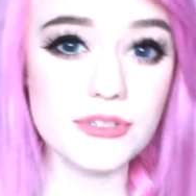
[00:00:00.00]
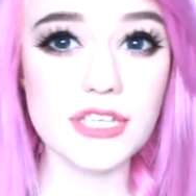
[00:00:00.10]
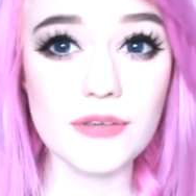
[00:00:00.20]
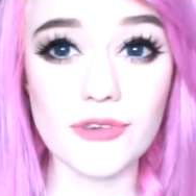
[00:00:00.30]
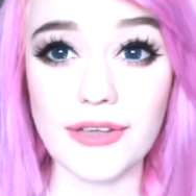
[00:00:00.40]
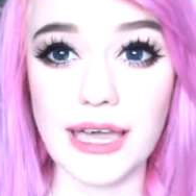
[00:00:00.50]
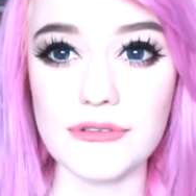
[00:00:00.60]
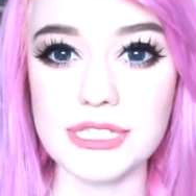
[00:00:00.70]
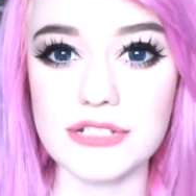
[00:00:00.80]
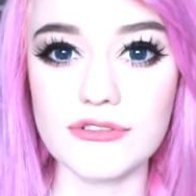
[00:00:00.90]
But don't worry, I
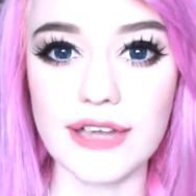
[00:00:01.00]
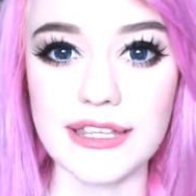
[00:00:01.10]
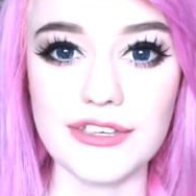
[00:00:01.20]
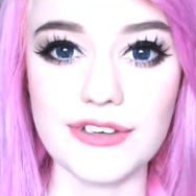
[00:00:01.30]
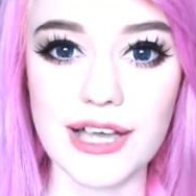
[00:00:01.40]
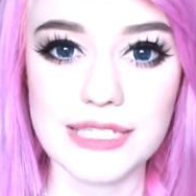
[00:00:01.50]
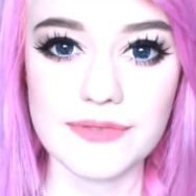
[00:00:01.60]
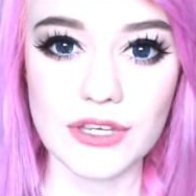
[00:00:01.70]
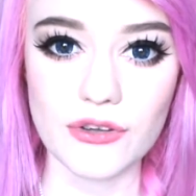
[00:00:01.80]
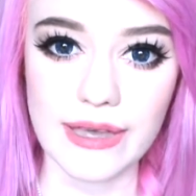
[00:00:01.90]
will still credit you guys
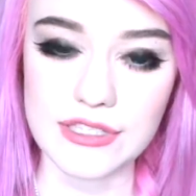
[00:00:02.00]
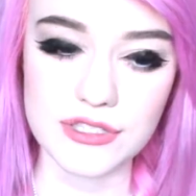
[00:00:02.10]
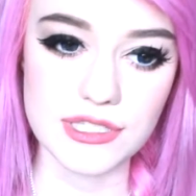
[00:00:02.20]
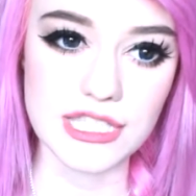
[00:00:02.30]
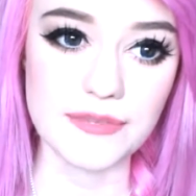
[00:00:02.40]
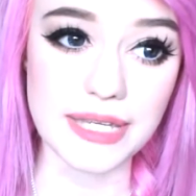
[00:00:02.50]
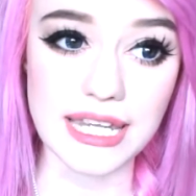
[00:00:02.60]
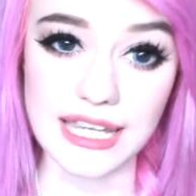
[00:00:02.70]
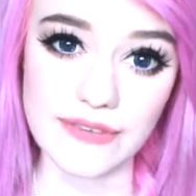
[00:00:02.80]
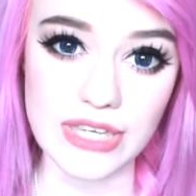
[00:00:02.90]
for your questions at the
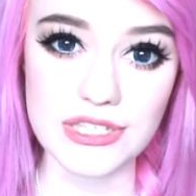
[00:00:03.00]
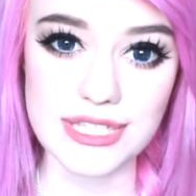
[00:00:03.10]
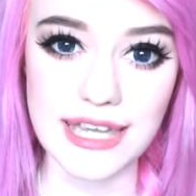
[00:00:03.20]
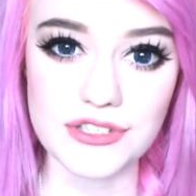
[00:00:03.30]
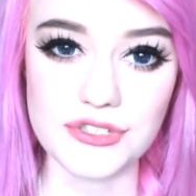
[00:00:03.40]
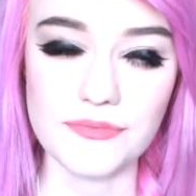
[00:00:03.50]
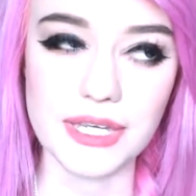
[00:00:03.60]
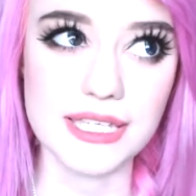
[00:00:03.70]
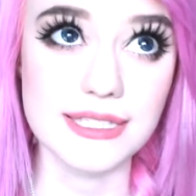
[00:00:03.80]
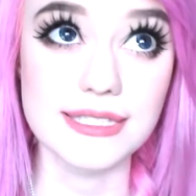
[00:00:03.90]
beginning of each section,
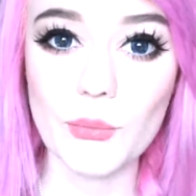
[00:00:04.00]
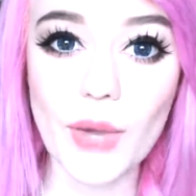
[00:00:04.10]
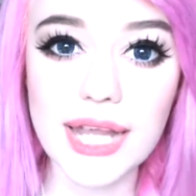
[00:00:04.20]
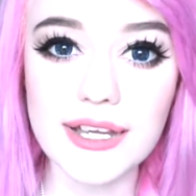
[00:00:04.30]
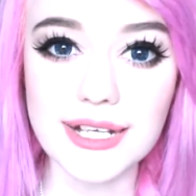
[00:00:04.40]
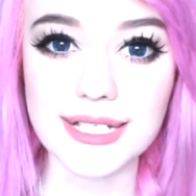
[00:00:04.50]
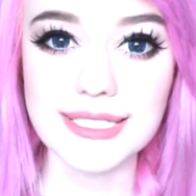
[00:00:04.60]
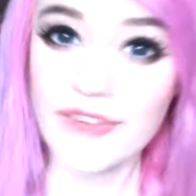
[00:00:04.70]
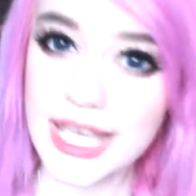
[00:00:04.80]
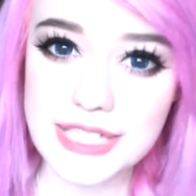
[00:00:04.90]
because why
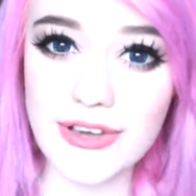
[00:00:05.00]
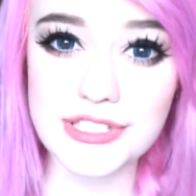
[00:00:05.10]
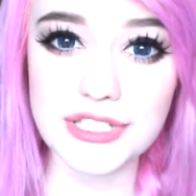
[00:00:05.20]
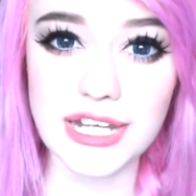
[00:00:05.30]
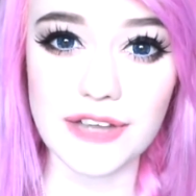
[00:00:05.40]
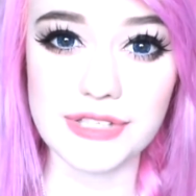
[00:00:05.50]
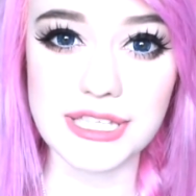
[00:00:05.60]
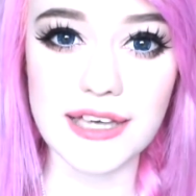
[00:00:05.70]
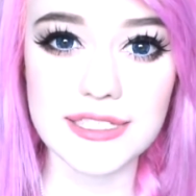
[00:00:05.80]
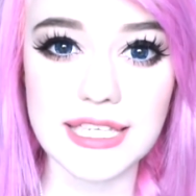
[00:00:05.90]
not? First question I was
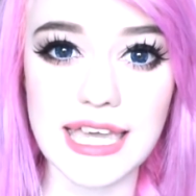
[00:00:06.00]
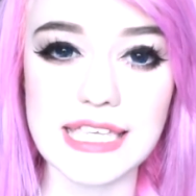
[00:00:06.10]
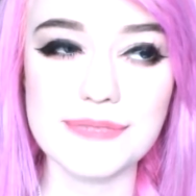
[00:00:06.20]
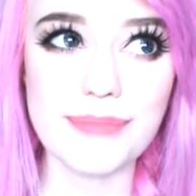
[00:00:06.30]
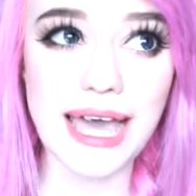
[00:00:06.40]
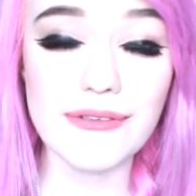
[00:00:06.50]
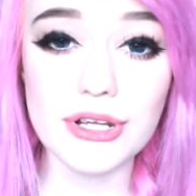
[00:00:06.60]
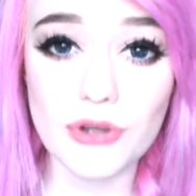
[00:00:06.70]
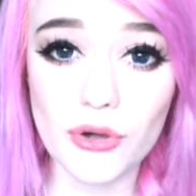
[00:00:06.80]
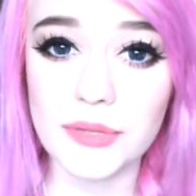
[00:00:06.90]
asked is
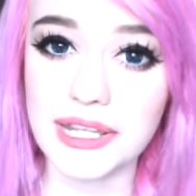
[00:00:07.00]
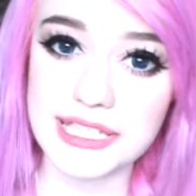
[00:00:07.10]
paranormal